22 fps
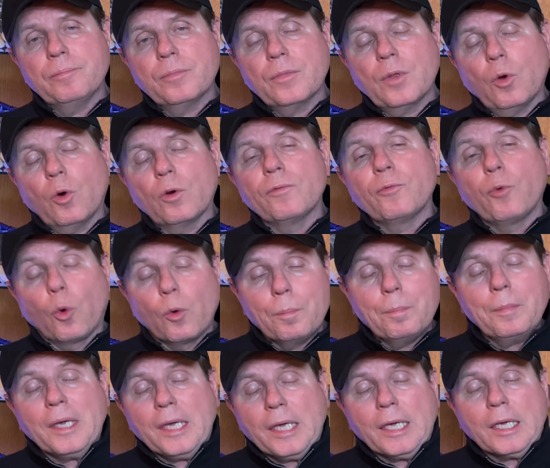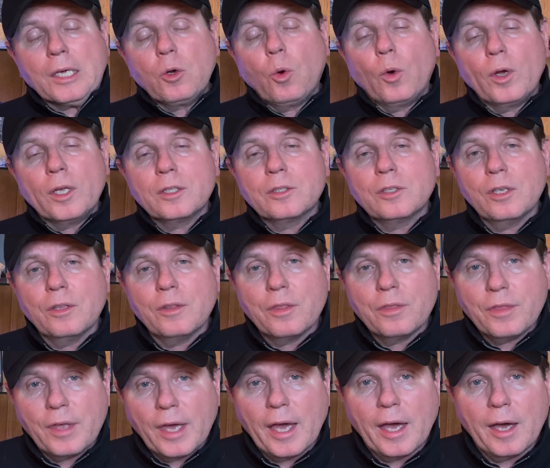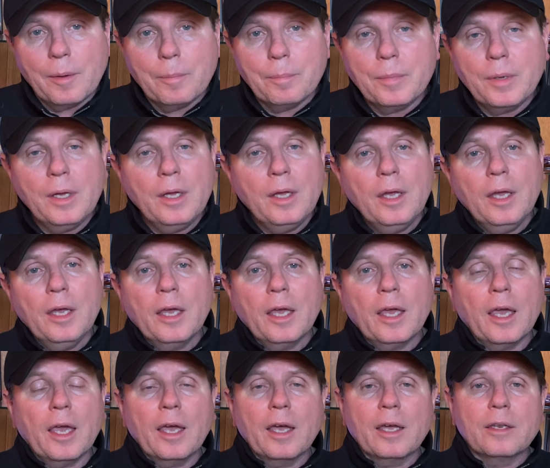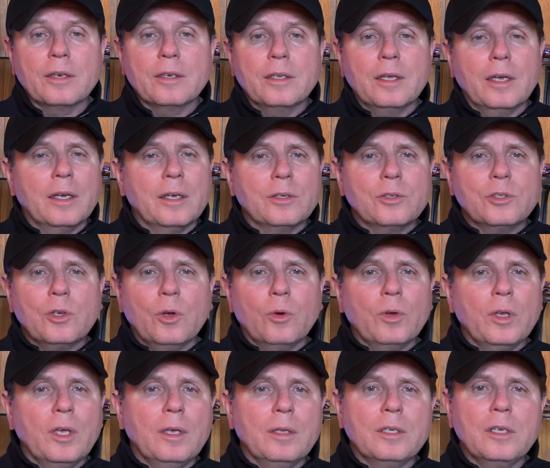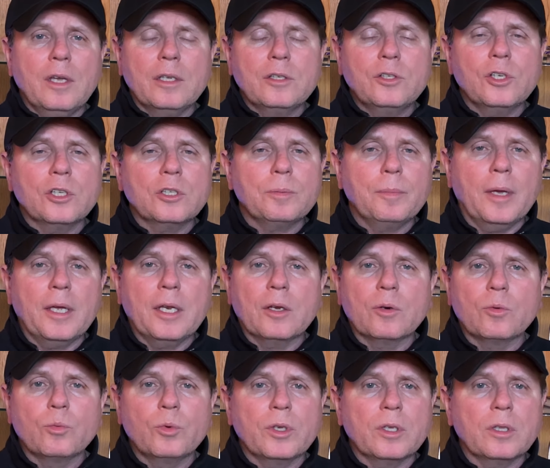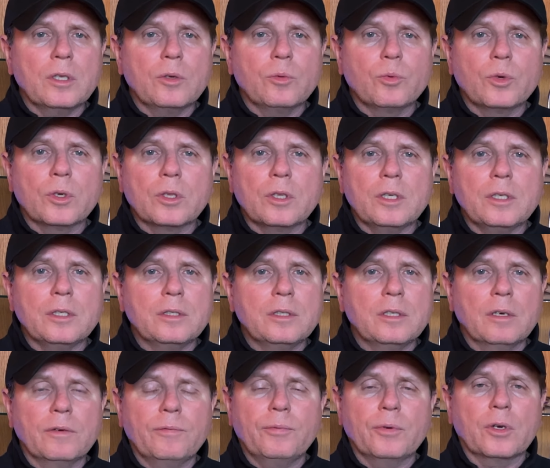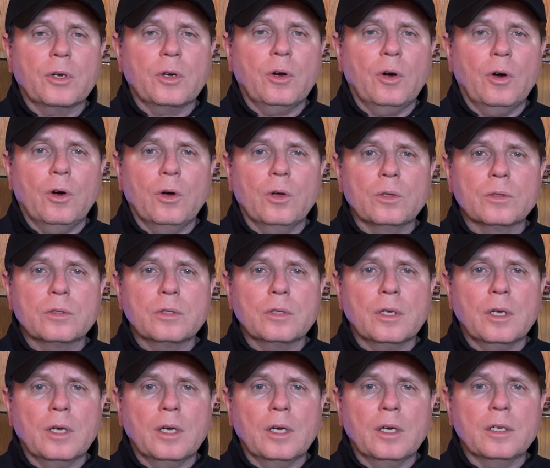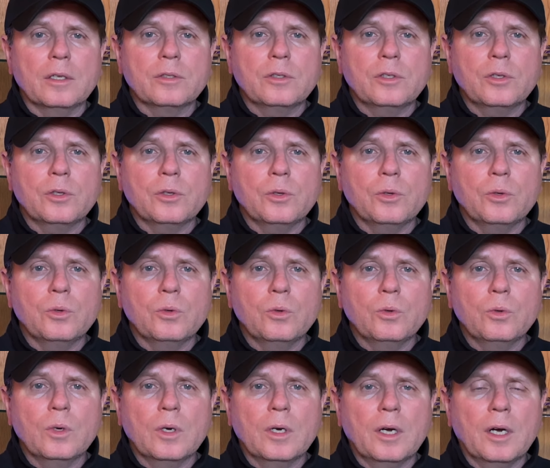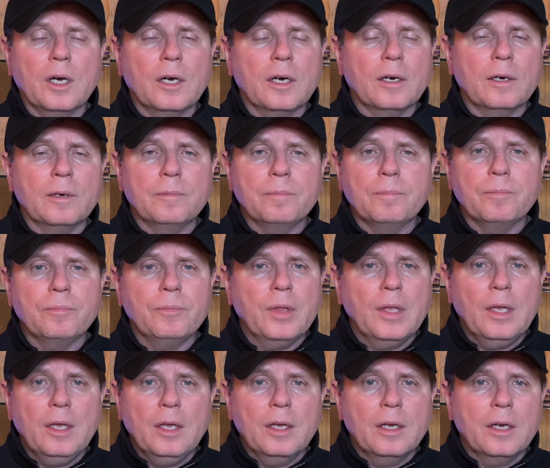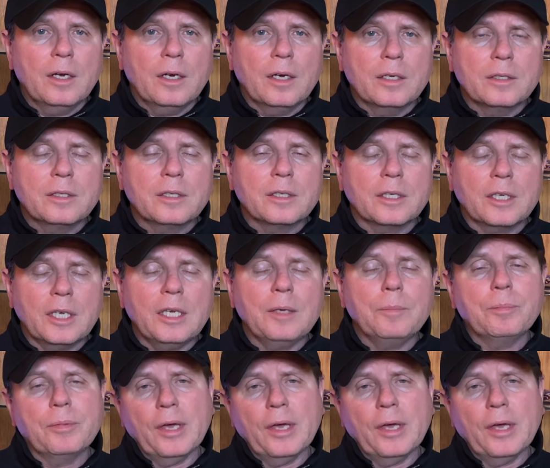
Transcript: or for me going to them, and so it just made it really difficult to keep